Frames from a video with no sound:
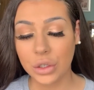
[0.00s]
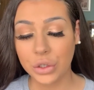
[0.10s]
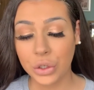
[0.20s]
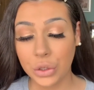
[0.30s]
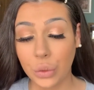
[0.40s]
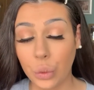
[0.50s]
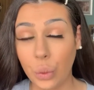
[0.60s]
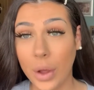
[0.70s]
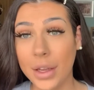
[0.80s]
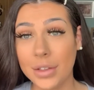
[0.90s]
you
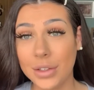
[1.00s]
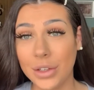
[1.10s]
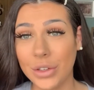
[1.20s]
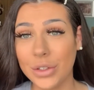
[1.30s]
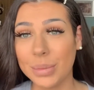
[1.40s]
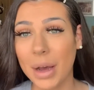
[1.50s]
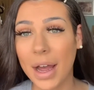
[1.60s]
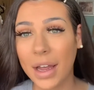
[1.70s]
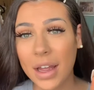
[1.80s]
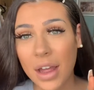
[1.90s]
always use
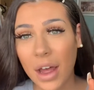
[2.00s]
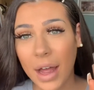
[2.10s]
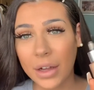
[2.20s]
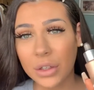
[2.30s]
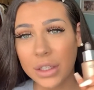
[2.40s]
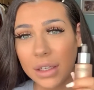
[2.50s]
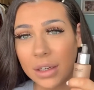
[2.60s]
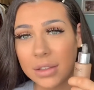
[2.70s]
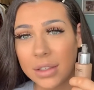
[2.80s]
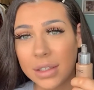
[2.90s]
my iconic
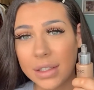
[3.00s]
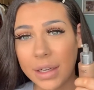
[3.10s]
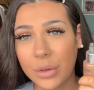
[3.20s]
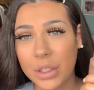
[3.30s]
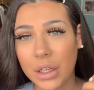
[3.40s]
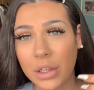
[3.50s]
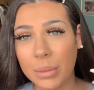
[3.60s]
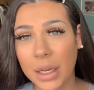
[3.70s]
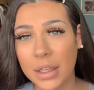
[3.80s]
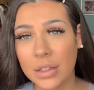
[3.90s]
London Liquid
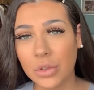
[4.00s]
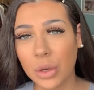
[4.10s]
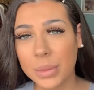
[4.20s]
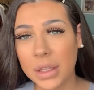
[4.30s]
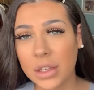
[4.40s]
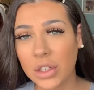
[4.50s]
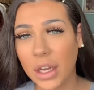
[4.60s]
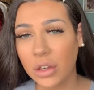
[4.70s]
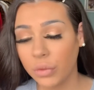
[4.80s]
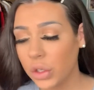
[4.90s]
Illuminating drops in the
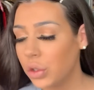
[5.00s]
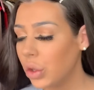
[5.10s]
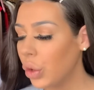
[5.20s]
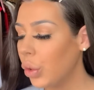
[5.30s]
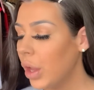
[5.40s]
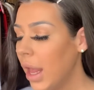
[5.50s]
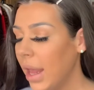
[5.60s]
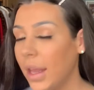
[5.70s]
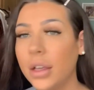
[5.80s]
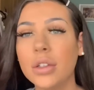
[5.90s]
shade Original
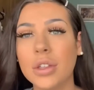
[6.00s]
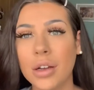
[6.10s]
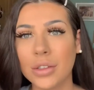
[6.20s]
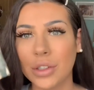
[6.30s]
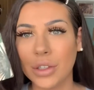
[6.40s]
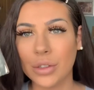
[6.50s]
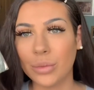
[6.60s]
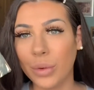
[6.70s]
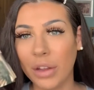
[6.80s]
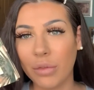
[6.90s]
in
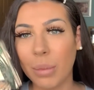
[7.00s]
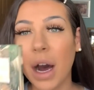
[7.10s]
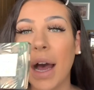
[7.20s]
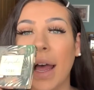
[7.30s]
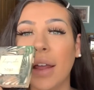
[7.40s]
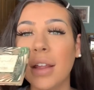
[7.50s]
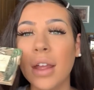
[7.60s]
conjunction with my